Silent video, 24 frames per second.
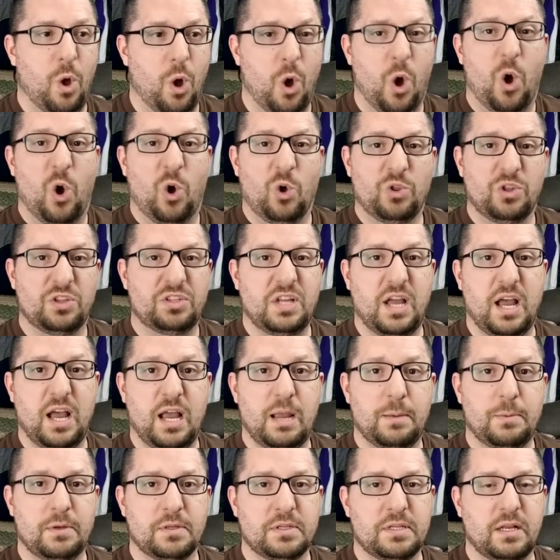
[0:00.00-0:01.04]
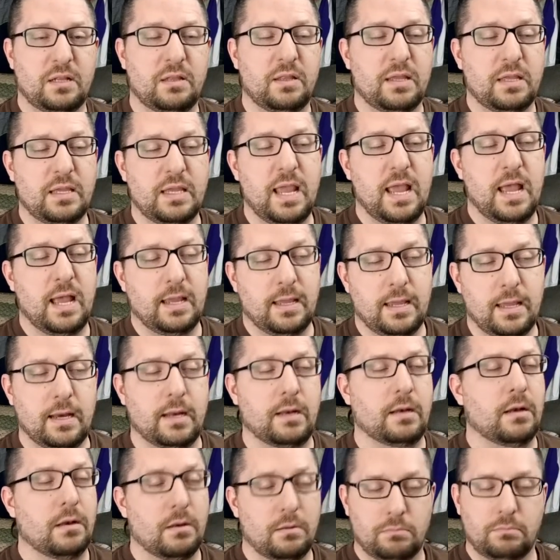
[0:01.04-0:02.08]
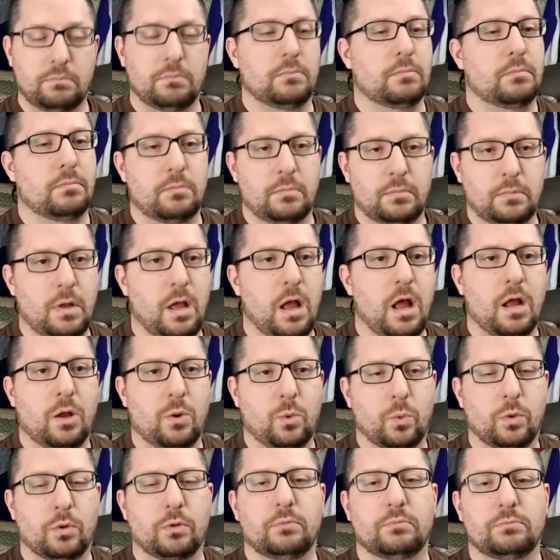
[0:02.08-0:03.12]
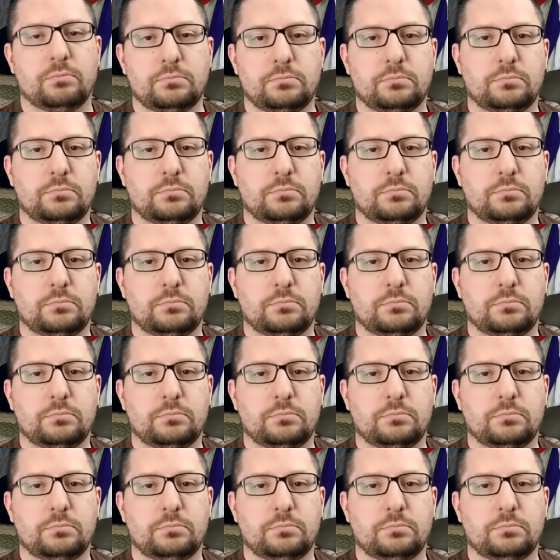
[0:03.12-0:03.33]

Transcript: all the time, and it's kind of yeah, I get it, awkward,